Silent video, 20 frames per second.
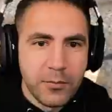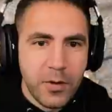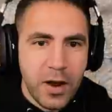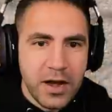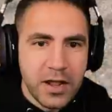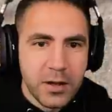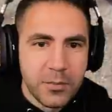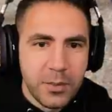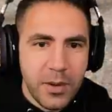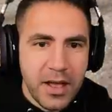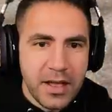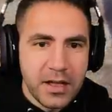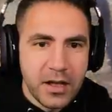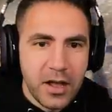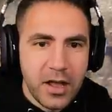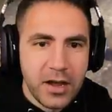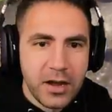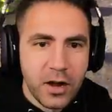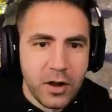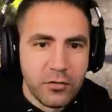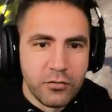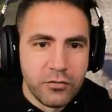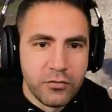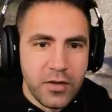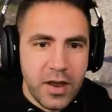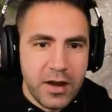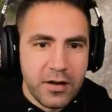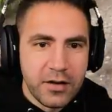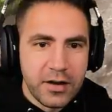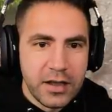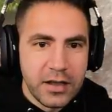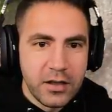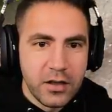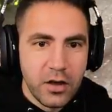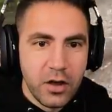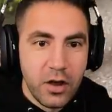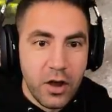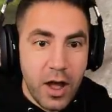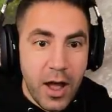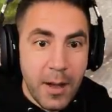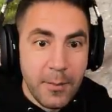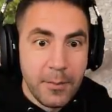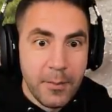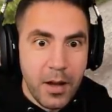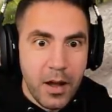I'm riding a bike in a very, um,